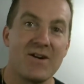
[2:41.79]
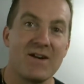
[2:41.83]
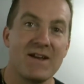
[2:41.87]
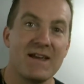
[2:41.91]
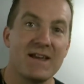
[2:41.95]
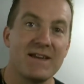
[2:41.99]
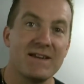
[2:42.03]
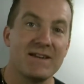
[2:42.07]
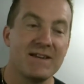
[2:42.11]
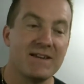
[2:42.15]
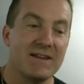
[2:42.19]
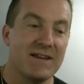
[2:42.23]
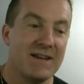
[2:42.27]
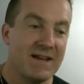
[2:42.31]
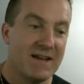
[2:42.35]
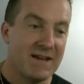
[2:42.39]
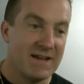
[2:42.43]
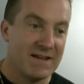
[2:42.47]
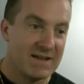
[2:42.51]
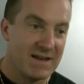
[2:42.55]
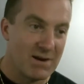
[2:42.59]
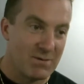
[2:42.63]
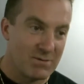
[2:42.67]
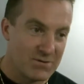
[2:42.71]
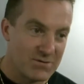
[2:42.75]

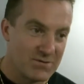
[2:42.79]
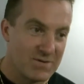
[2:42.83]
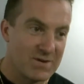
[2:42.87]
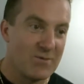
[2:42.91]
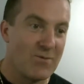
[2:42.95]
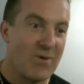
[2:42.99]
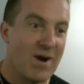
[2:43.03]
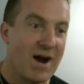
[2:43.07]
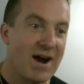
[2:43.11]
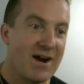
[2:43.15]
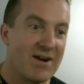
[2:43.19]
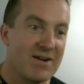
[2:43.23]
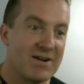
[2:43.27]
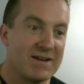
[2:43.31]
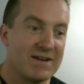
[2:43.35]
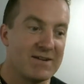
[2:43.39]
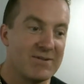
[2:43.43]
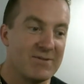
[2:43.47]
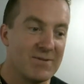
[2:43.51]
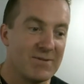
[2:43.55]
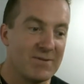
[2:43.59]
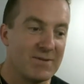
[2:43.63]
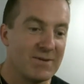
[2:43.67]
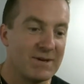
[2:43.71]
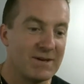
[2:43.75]
and I was
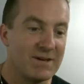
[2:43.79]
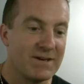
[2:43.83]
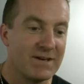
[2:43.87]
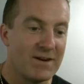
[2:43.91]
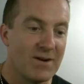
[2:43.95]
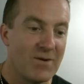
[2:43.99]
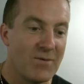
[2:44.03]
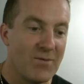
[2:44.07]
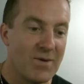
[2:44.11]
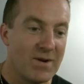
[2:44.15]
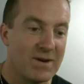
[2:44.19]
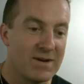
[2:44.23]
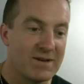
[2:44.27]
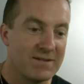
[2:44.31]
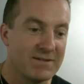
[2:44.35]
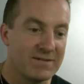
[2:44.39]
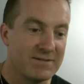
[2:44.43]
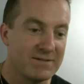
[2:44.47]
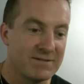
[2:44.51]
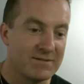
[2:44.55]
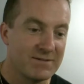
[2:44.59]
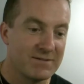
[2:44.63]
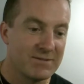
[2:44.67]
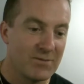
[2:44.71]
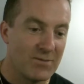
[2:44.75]
rewiring it,
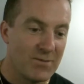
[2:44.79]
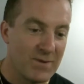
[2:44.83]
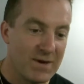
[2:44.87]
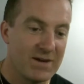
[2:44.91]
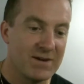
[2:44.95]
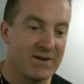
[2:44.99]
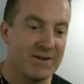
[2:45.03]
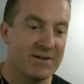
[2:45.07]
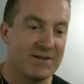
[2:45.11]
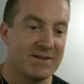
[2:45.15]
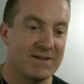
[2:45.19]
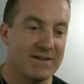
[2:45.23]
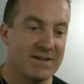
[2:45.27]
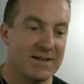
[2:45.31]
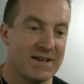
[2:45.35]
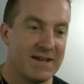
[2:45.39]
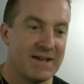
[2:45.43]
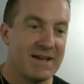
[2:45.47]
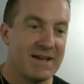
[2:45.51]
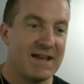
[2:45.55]
one winter,